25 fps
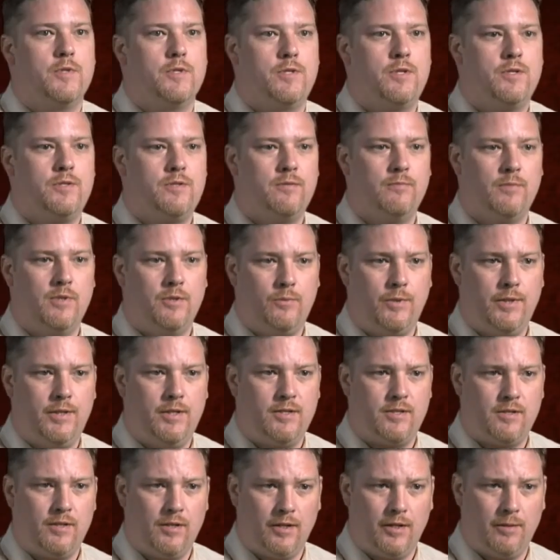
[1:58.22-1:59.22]
system that we
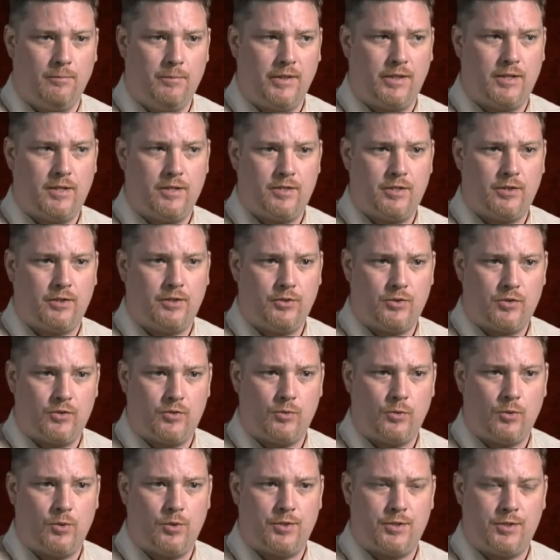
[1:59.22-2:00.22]
designed, because it could
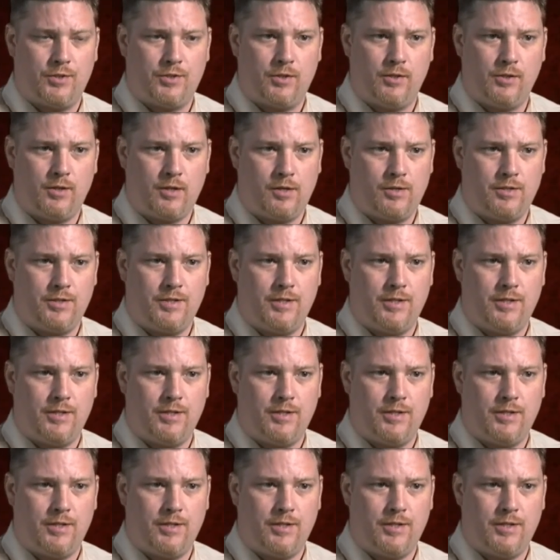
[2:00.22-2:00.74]
store such a large